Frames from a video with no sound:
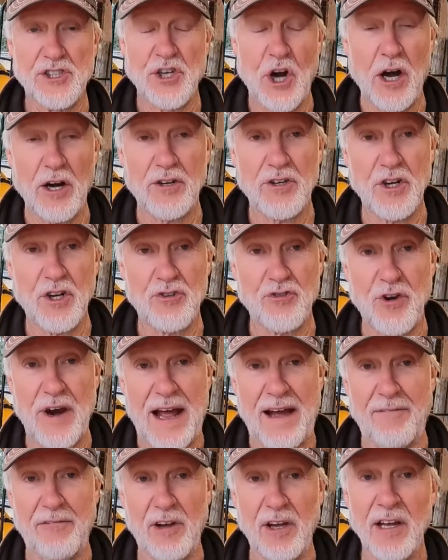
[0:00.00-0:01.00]
start to
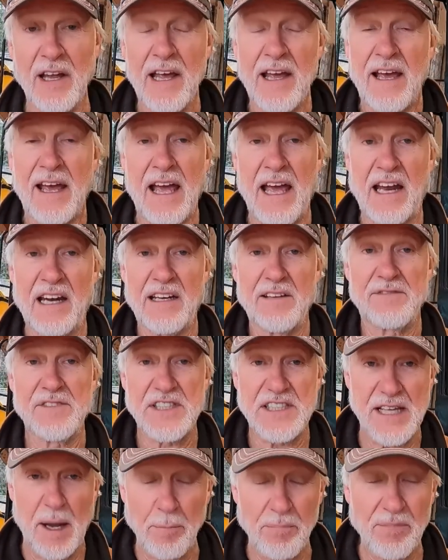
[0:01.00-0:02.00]
travel, and if
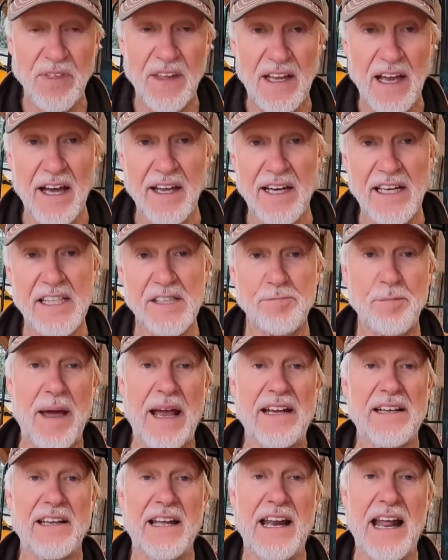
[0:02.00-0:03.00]
something
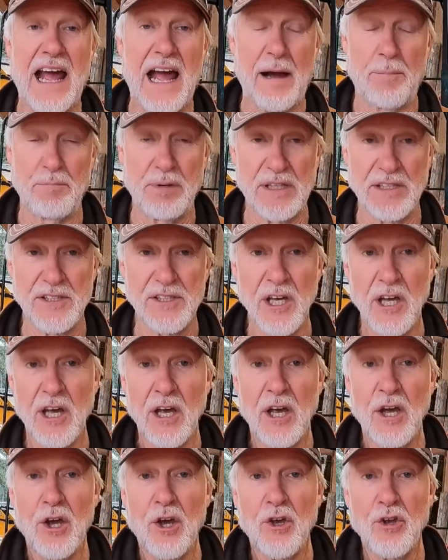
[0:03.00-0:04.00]
unexpected happens,
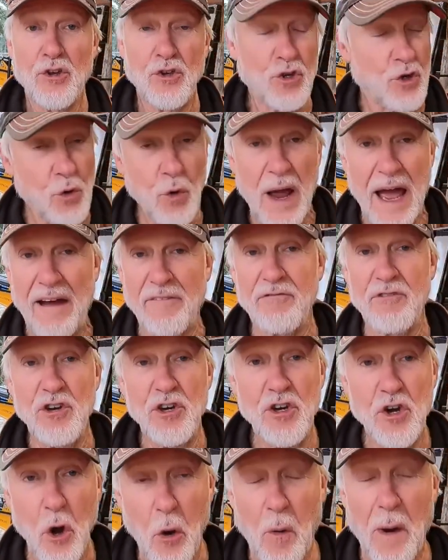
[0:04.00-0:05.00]
you have
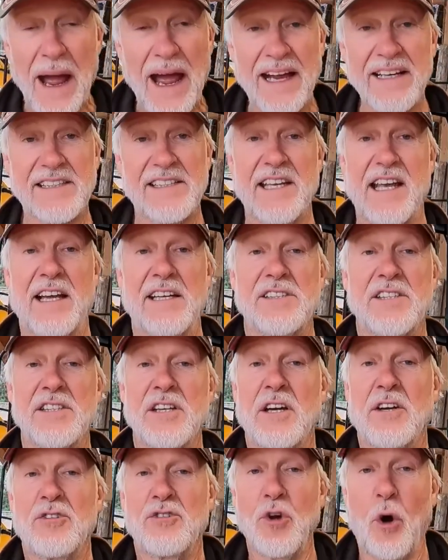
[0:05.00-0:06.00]
no access
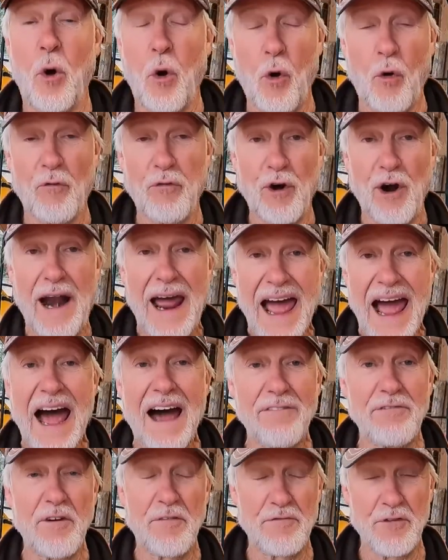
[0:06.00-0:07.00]
to over
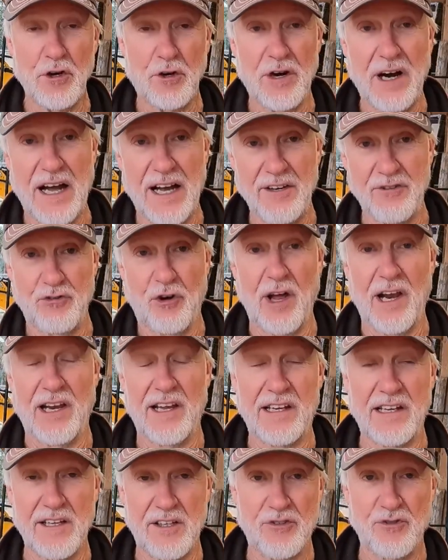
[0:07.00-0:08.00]
half of your
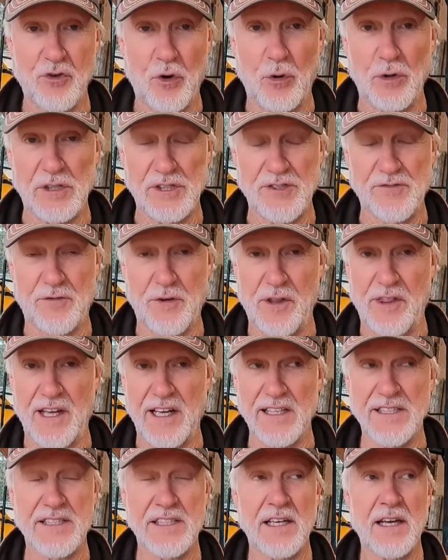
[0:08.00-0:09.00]
hydraulic controls for
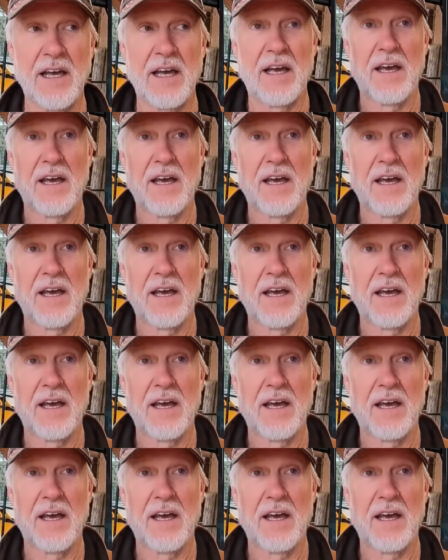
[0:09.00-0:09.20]
this.